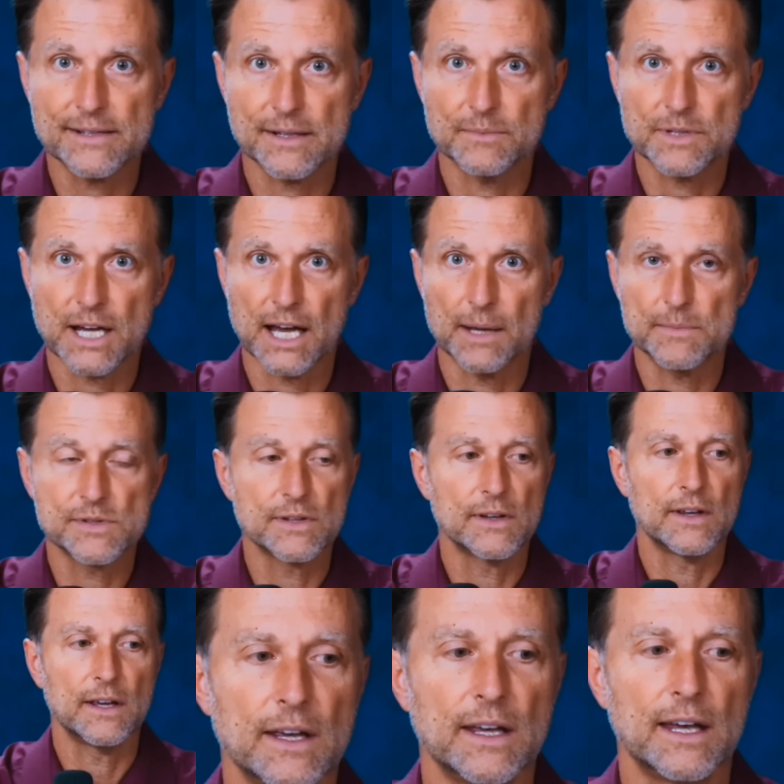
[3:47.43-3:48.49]
sometimes,
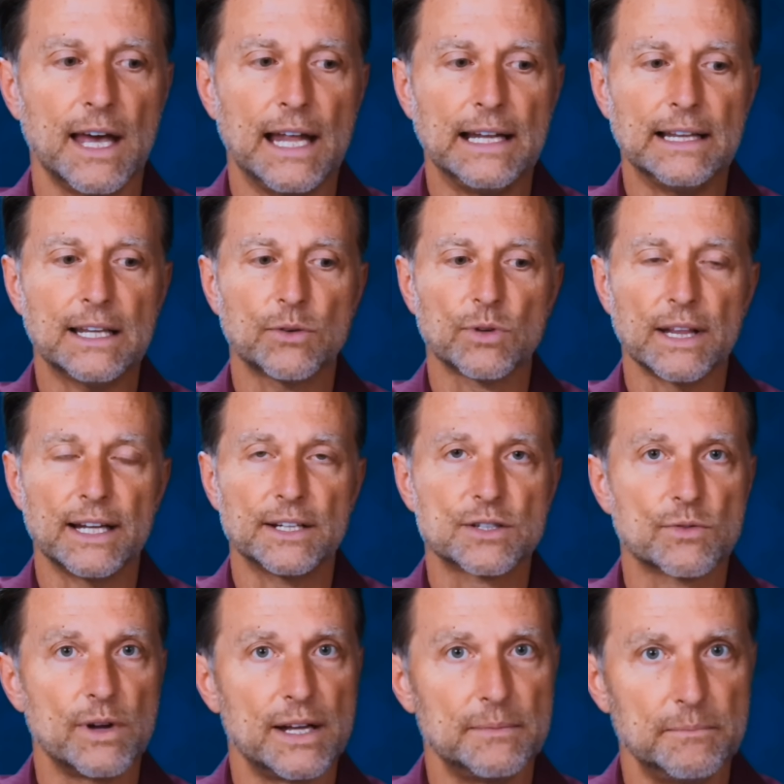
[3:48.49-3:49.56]
anything related to
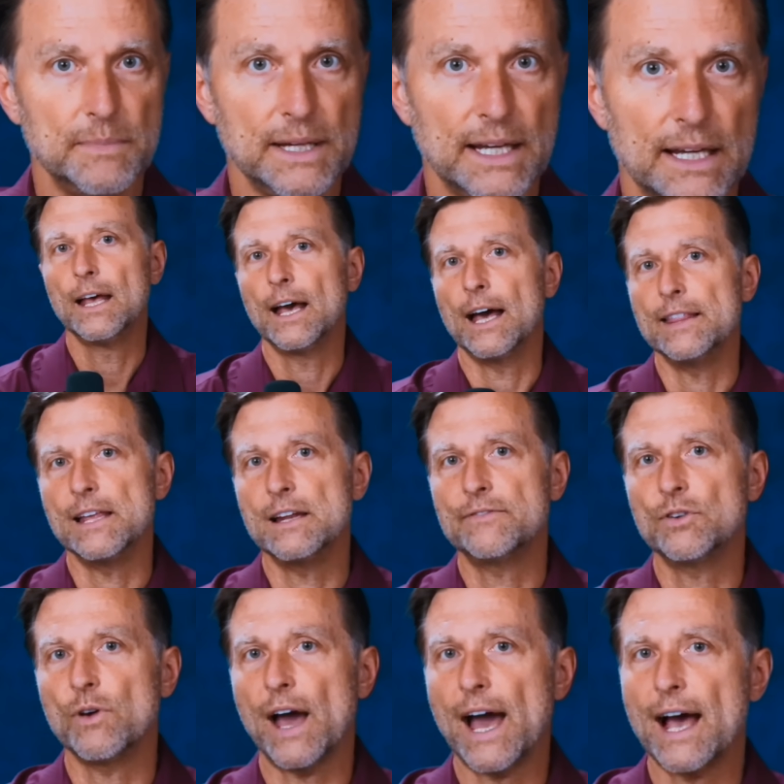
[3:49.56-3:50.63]
red meat. And then if
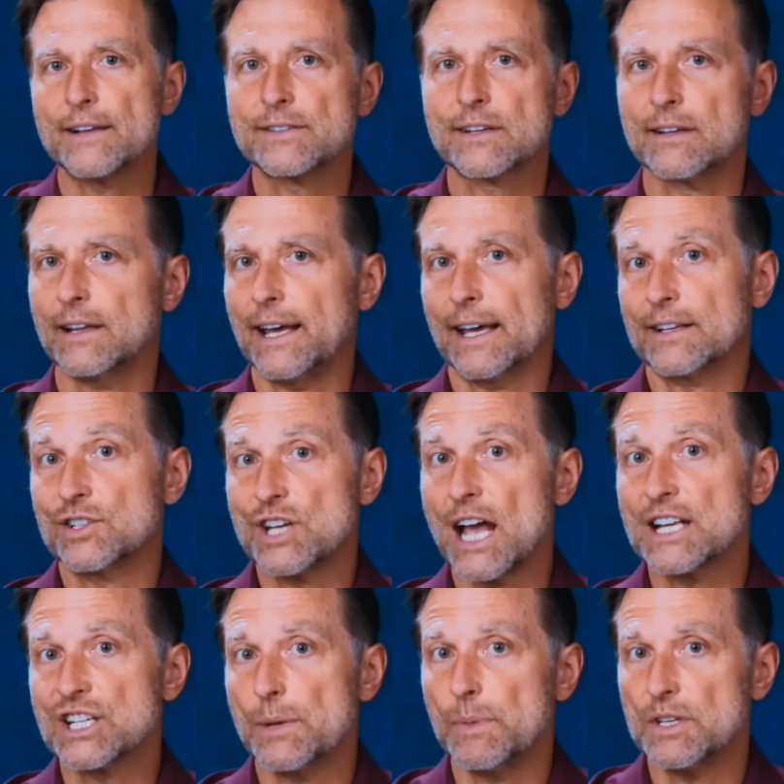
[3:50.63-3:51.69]
you ask like
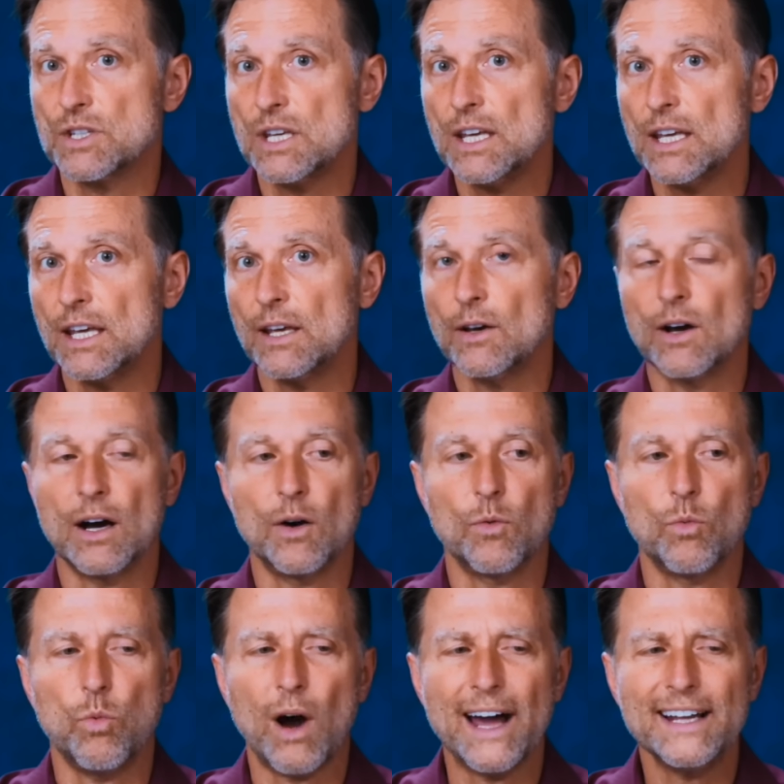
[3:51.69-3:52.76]
ChatGPT, uh,
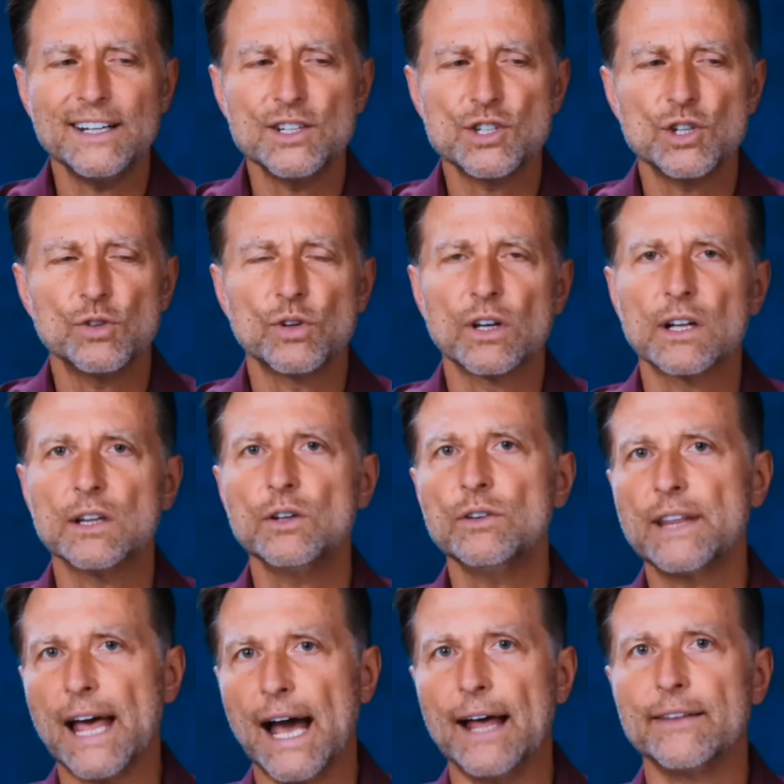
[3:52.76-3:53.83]
why didn't you include
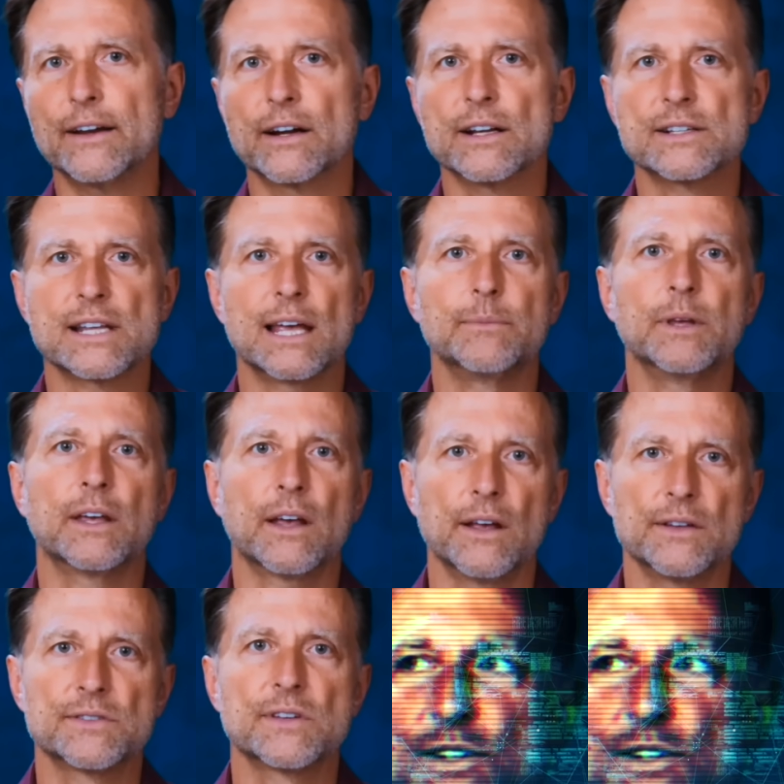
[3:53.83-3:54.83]
that? They're going to say because